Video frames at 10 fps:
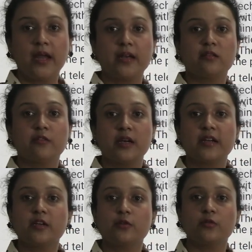It is
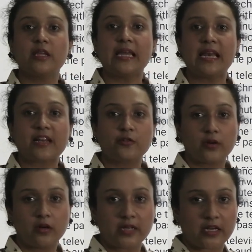related to the
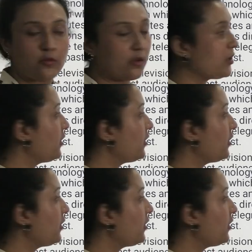electrical technology